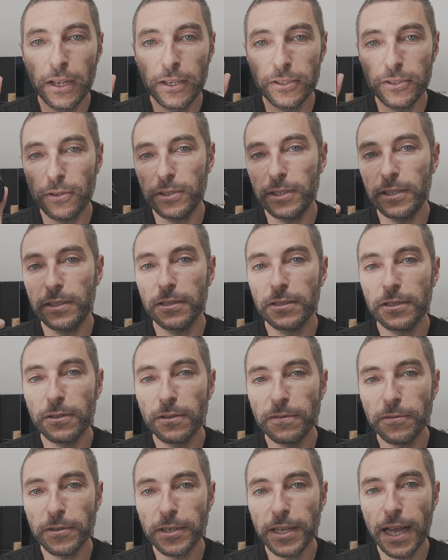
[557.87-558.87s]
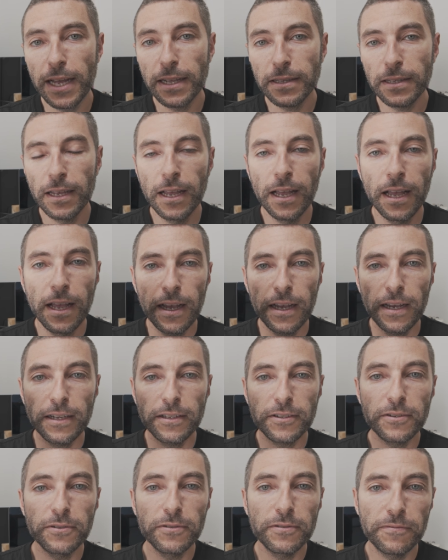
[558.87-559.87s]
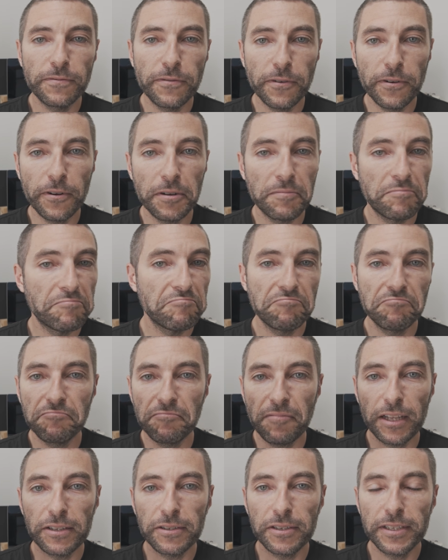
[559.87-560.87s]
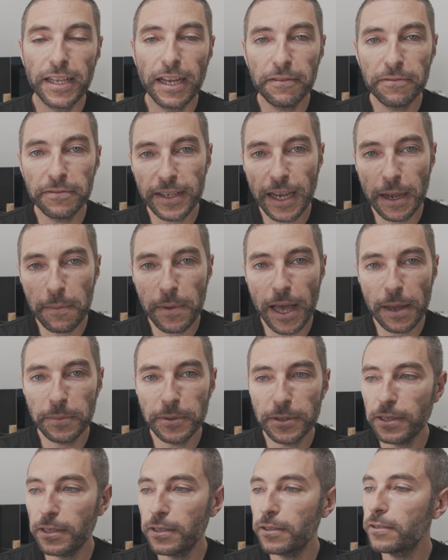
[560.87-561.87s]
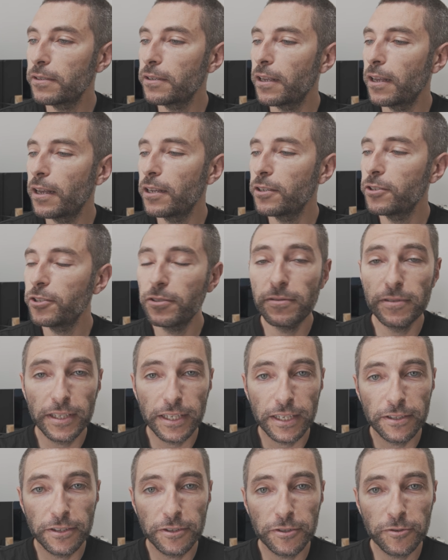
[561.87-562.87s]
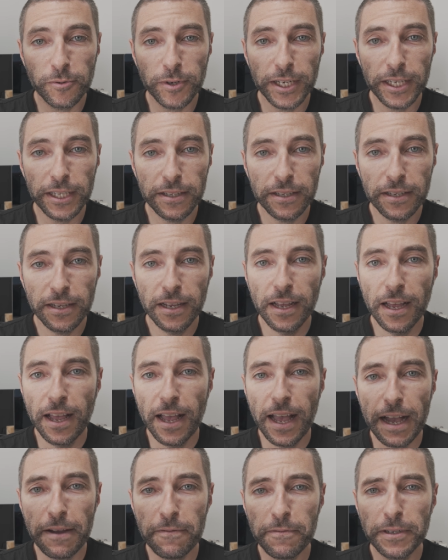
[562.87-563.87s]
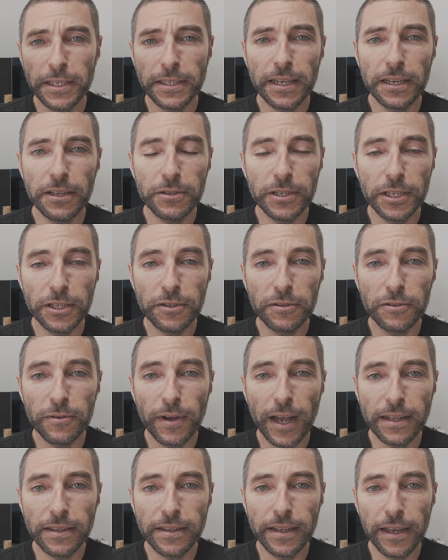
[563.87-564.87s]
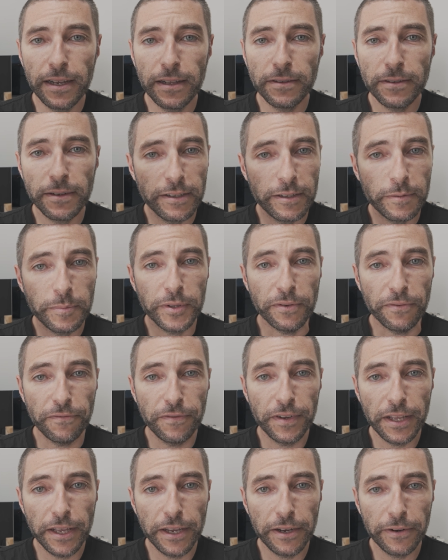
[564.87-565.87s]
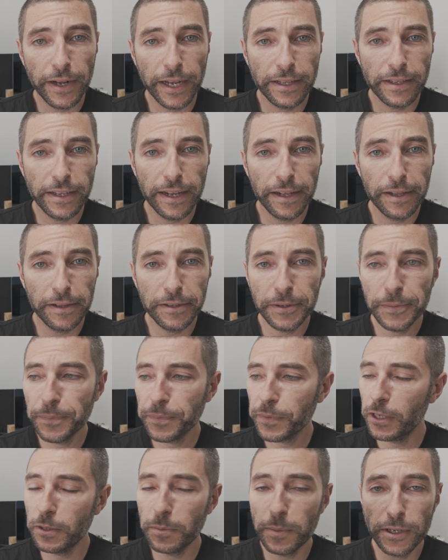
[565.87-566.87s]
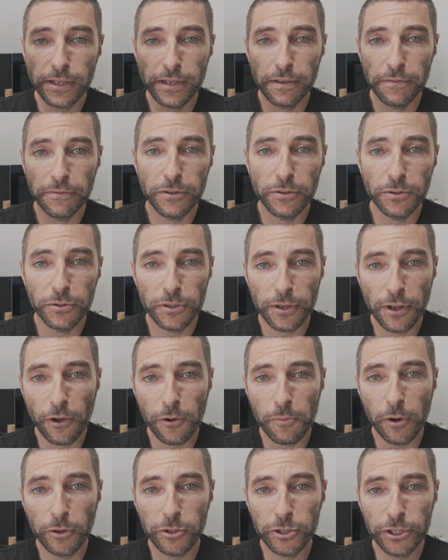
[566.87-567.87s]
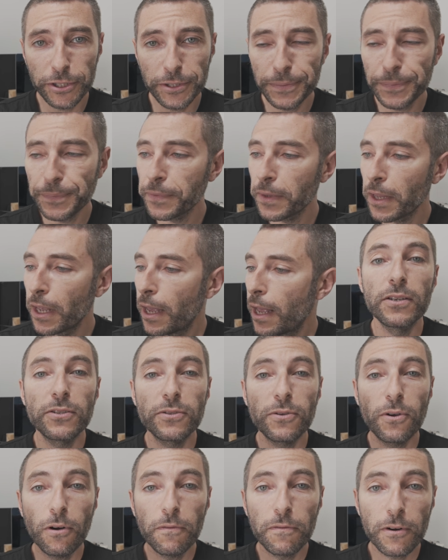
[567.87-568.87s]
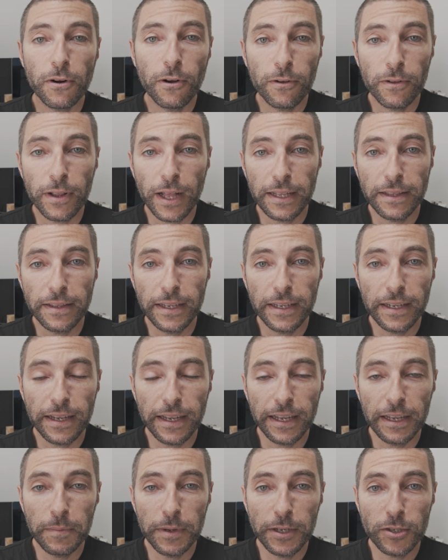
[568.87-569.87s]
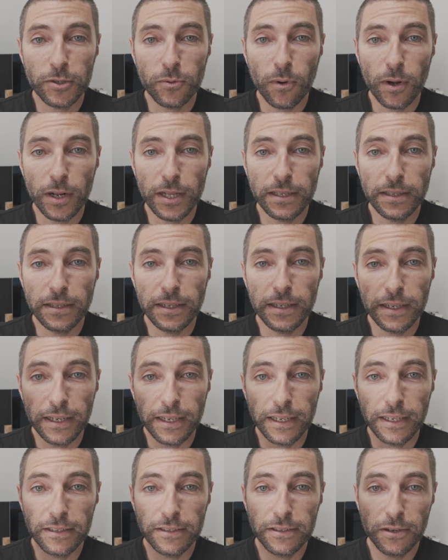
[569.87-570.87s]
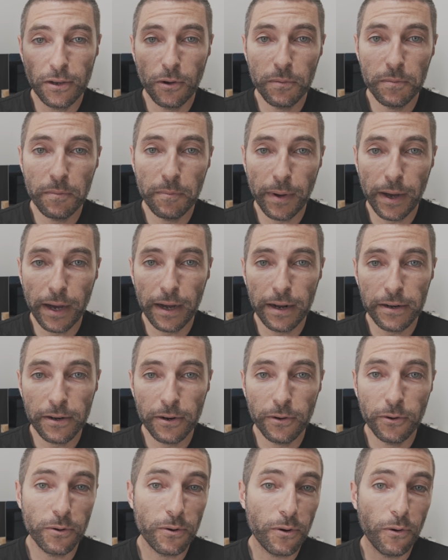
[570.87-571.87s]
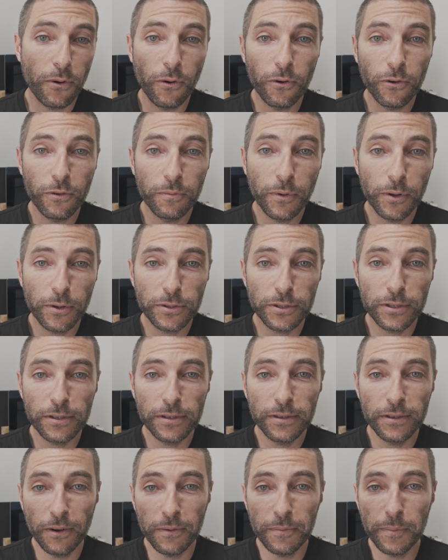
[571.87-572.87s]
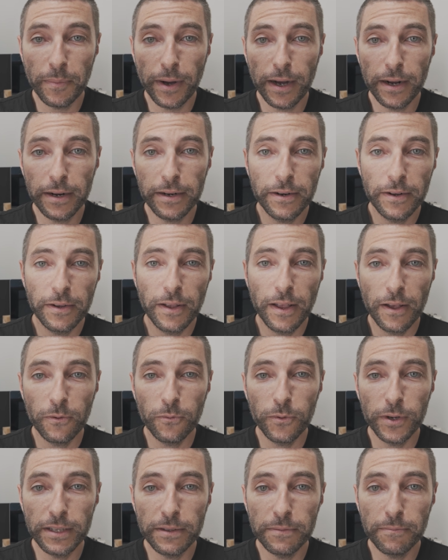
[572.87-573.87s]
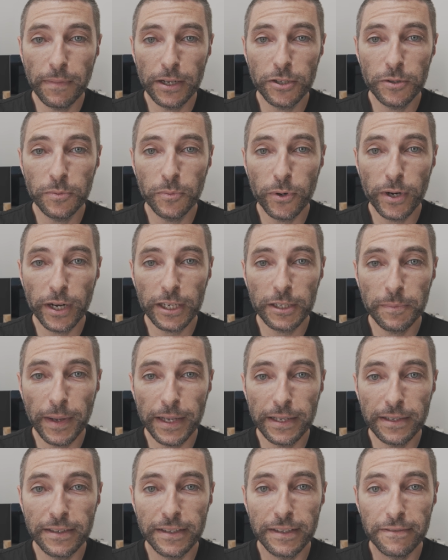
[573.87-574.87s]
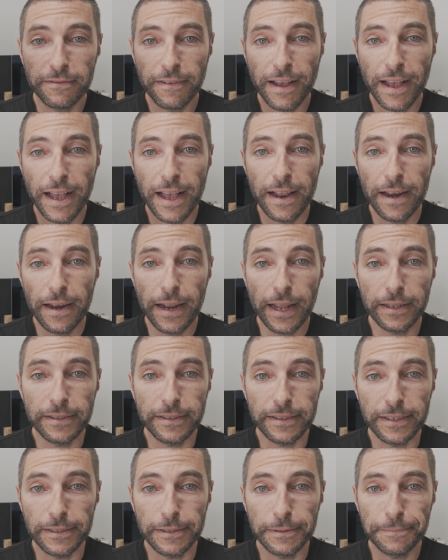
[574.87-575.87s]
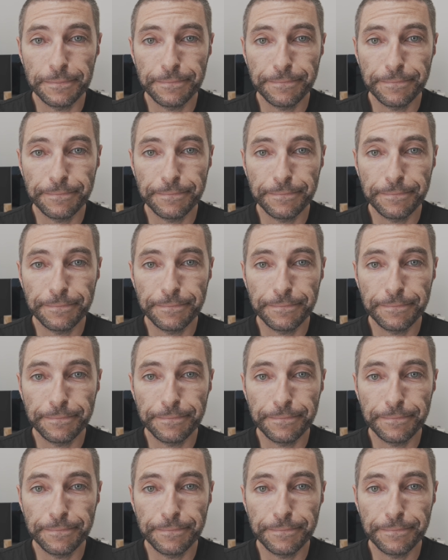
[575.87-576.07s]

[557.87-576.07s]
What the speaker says: So this is good for that. It's good for other stuff, time lapses, shooting in the street, everything that you need to do handheld, a little bit of video handheld, especially if you do slow motion. So overall, I think image quality is on par or almost on par with much more expensive lenses.